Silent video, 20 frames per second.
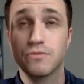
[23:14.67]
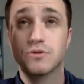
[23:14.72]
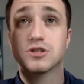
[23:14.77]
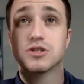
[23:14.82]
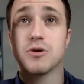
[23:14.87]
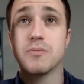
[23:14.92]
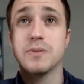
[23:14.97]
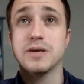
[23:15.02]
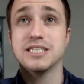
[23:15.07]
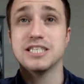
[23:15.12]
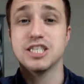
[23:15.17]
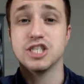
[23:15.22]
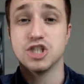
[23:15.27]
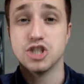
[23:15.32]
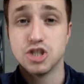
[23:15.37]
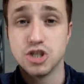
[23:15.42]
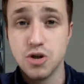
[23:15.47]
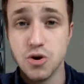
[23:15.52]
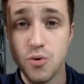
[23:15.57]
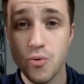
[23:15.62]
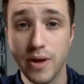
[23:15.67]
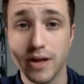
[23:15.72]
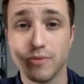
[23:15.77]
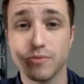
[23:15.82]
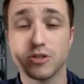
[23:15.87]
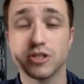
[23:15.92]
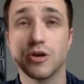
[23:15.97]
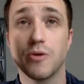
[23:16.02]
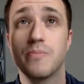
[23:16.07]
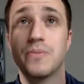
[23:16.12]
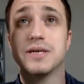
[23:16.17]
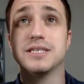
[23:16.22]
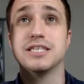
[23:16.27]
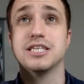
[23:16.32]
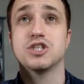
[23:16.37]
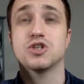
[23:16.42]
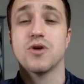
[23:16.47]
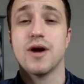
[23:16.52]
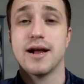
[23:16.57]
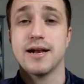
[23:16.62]
we're so busy doing, we're so busy
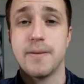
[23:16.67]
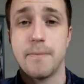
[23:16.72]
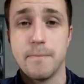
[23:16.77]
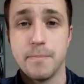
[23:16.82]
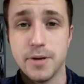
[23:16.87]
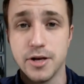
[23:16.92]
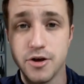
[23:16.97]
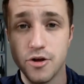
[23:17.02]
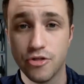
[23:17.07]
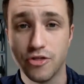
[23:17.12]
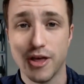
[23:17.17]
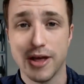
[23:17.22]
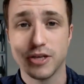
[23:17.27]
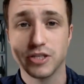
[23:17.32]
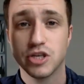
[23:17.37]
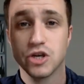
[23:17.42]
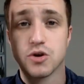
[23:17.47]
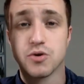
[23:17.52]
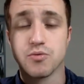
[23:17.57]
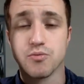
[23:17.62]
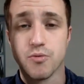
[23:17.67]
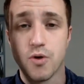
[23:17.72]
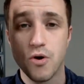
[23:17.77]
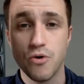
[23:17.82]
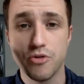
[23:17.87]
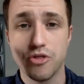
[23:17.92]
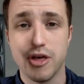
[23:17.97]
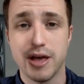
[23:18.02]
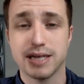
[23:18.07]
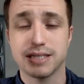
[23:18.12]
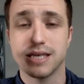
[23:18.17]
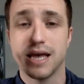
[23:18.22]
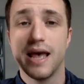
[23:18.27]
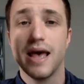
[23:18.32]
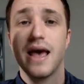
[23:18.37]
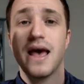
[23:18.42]
trying to build things and grow things